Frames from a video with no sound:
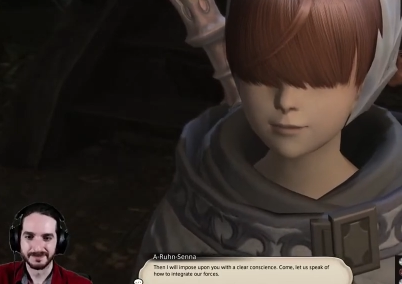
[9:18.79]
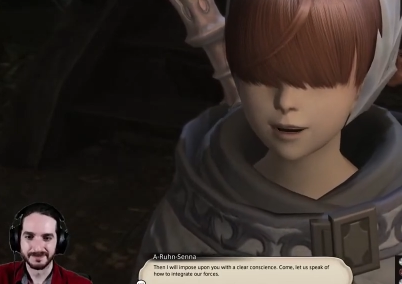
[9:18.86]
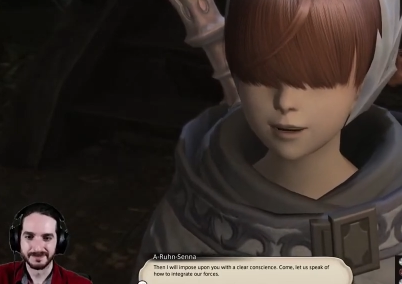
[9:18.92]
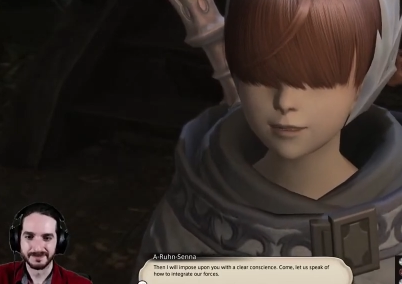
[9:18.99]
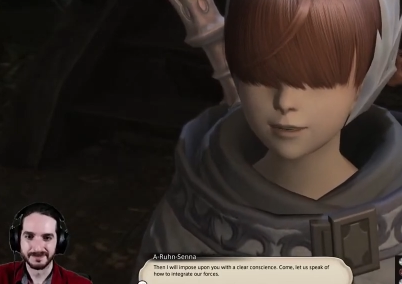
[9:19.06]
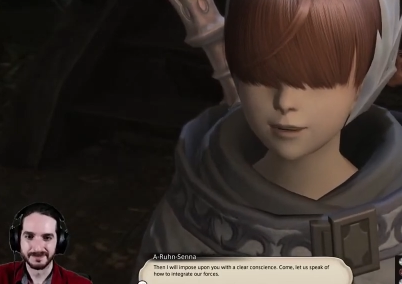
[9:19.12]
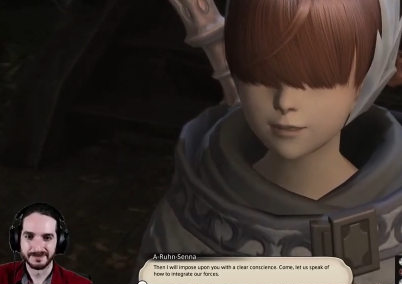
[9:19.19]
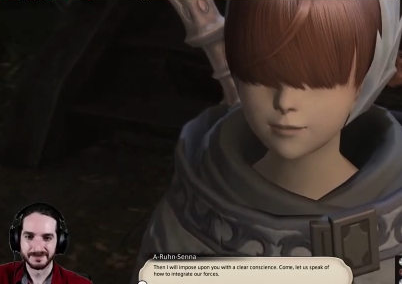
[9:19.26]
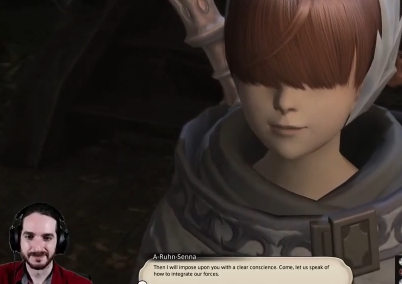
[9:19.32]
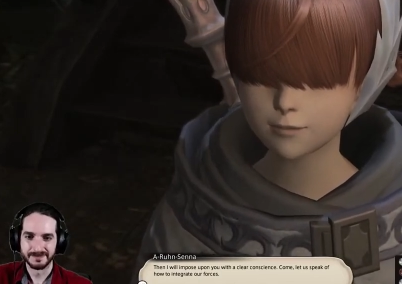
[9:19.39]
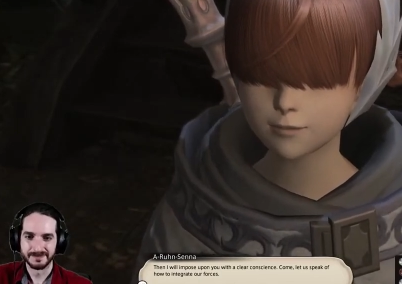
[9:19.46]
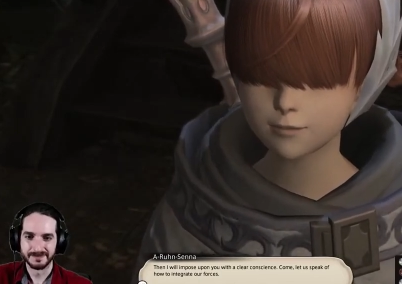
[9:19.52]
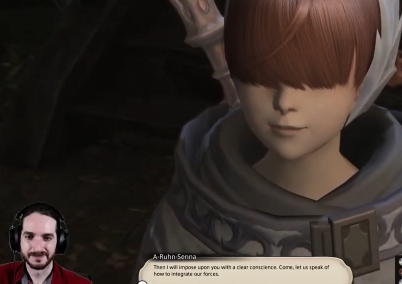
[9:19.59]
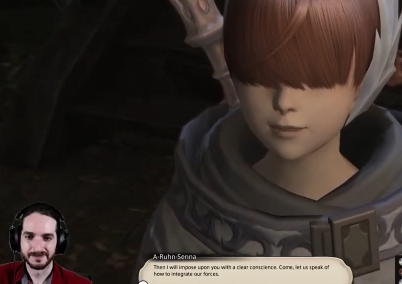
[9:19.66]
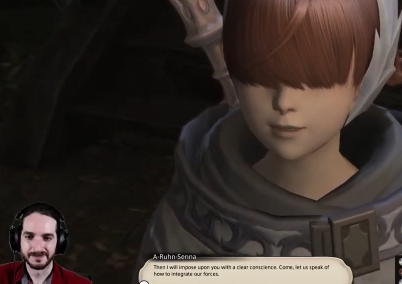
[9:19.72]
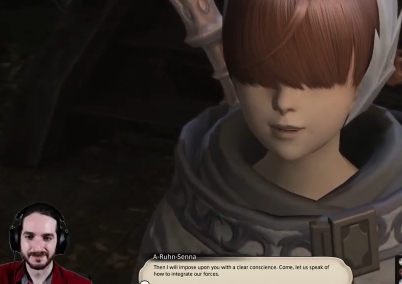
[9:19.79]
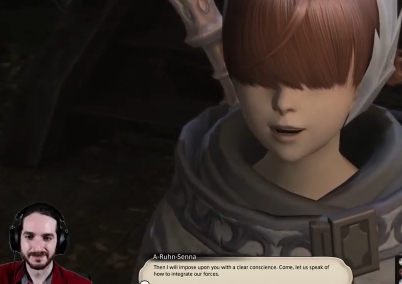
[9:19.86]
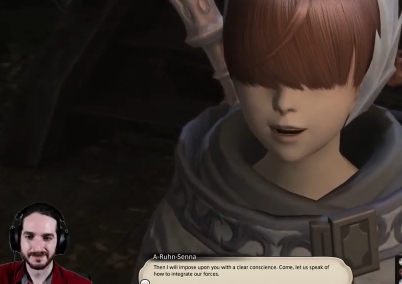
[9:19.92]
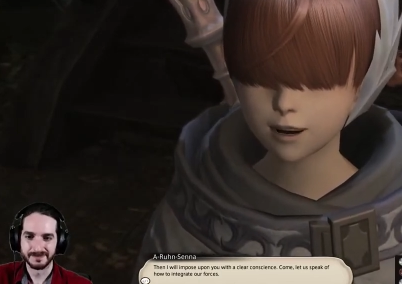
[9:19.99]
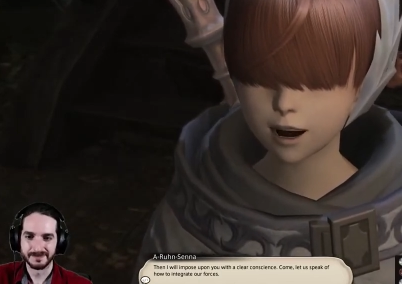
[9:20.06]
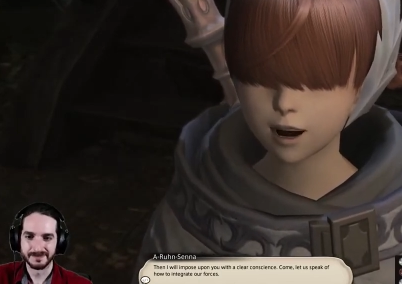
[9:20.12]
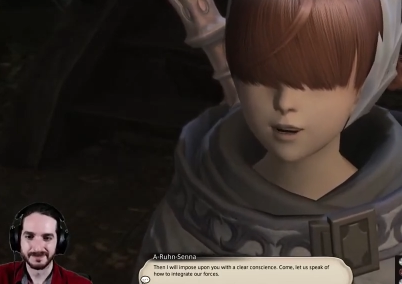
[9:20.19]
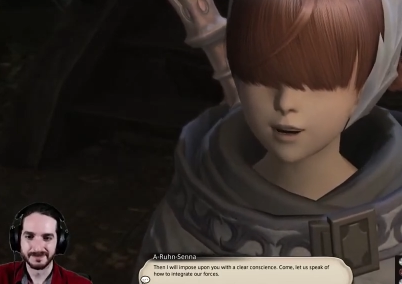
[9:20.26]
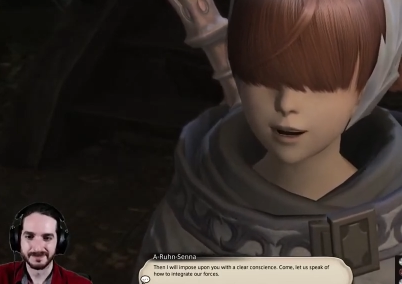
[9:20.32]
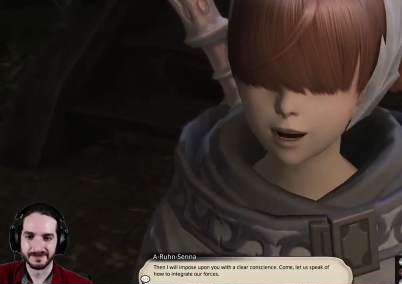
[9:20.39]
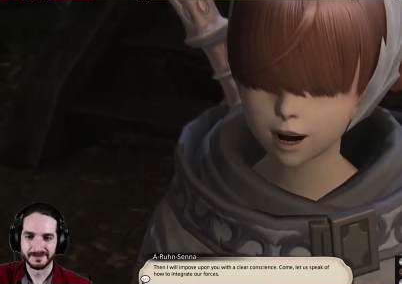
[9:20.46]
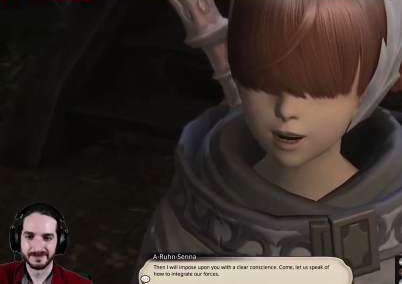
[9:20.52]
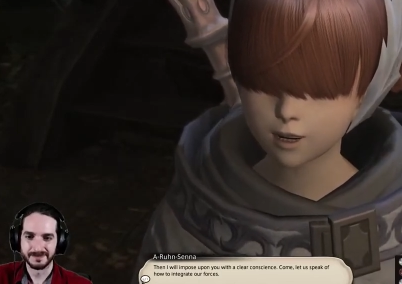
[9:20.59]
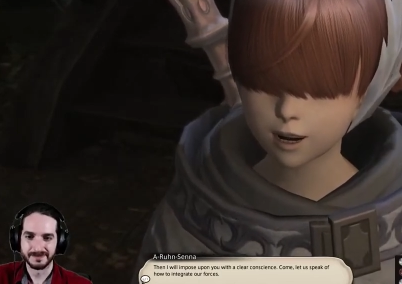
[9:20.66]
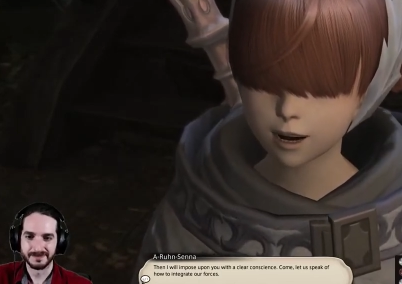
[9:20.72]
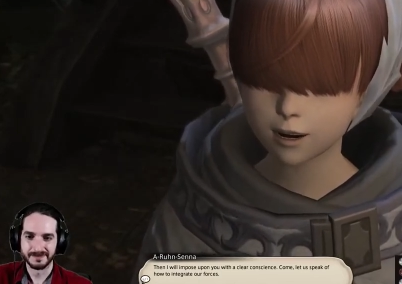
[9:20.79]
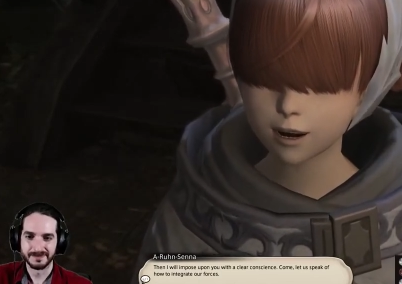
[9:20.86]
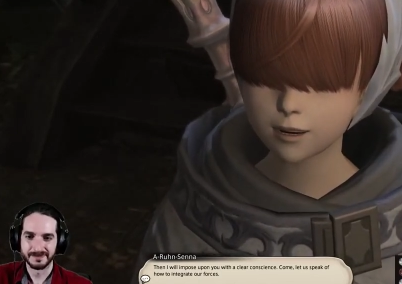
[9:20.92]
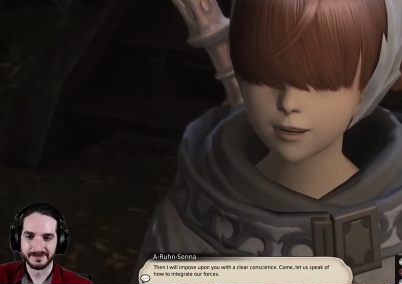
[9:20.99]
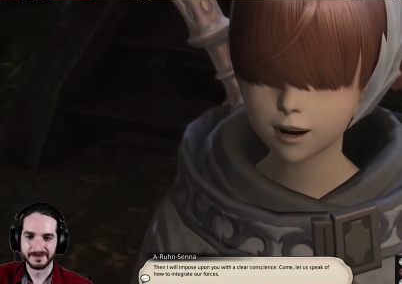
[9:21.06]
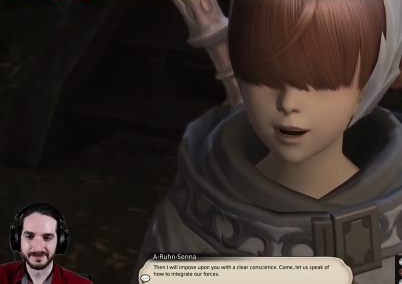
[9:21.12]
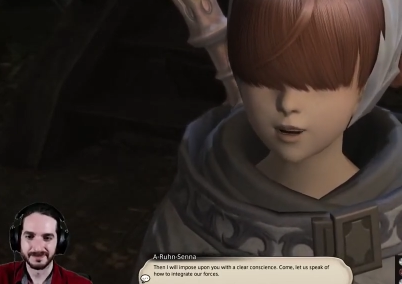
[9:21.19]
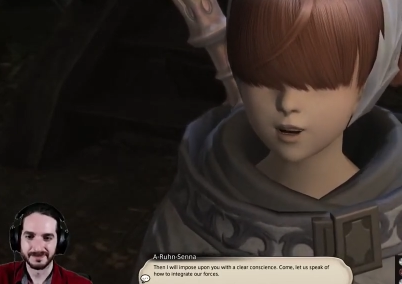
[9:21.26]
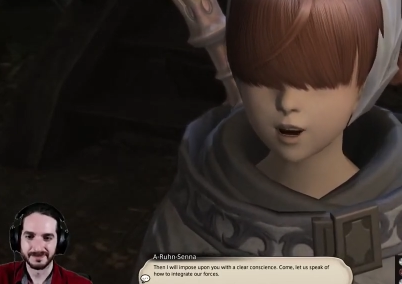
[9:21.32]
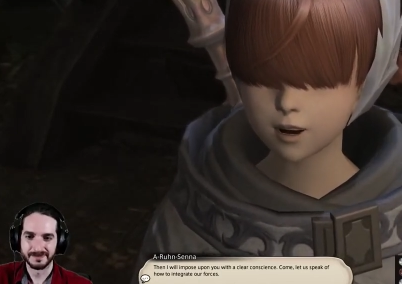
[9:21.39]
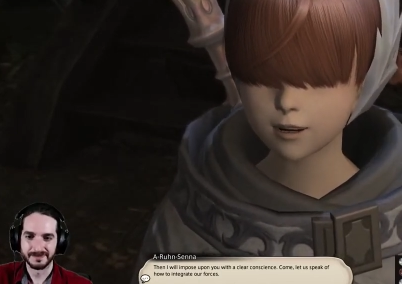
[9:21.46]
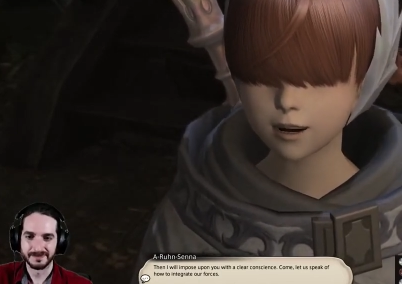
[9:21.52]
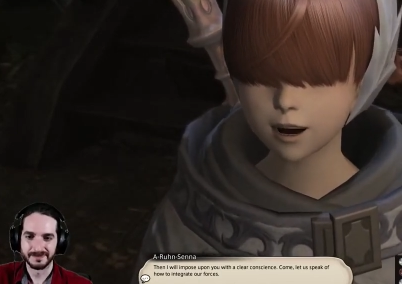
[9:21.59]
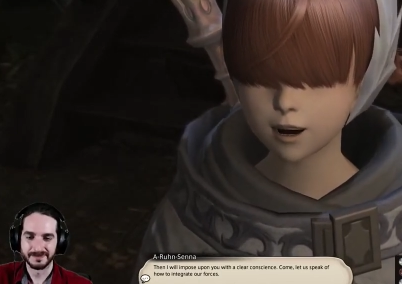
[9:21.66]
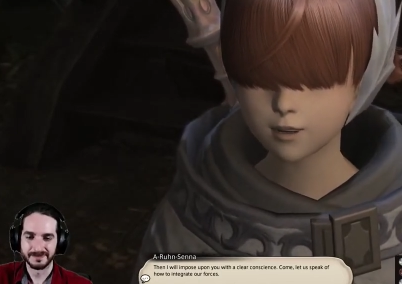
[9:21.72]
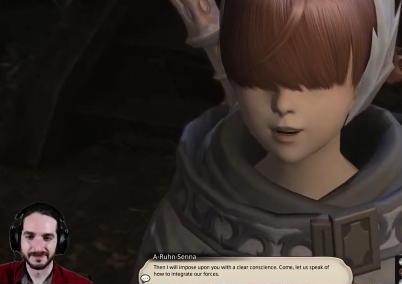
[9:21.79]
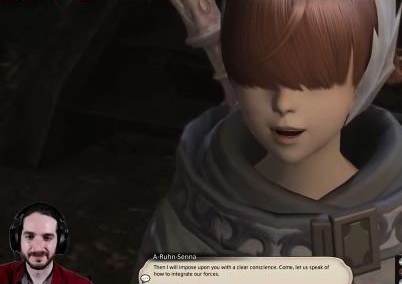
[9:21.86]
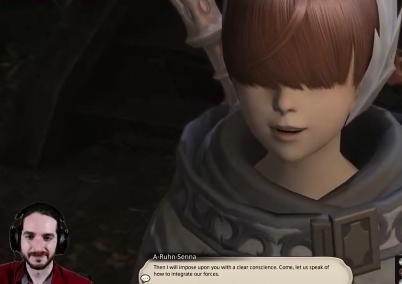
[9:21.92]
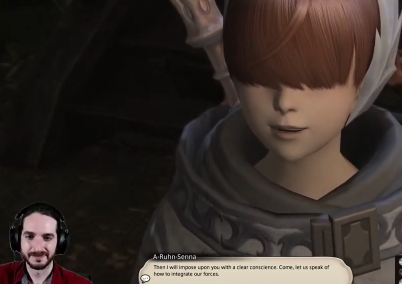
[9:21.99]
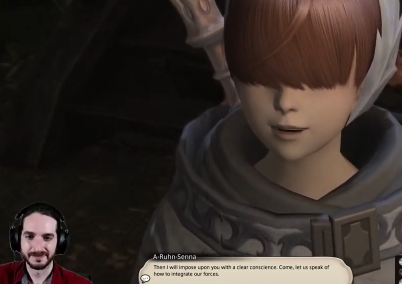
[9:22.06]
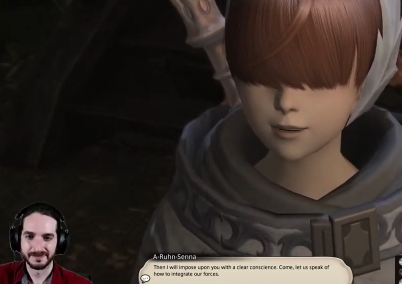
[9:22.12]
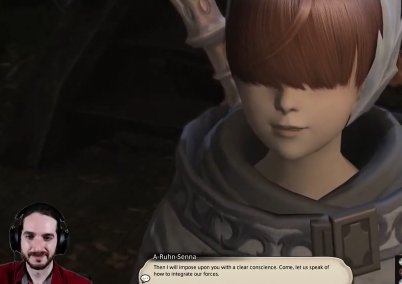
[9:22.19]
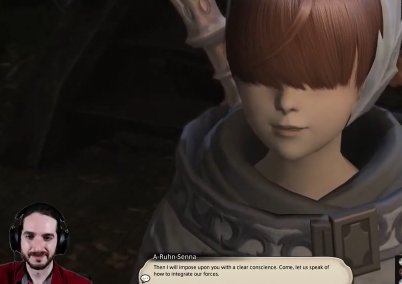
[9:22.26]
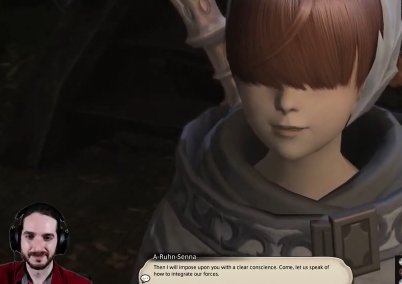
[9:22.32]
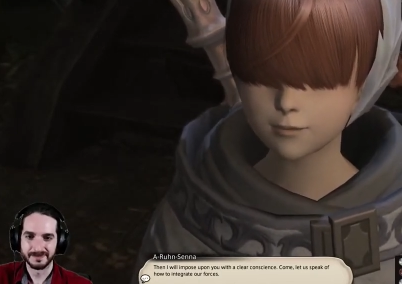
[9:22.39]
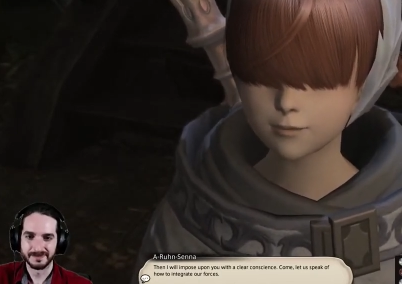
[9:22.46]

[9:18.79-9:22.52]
Speaker 1: Come, let us speak of how to integrate our forces.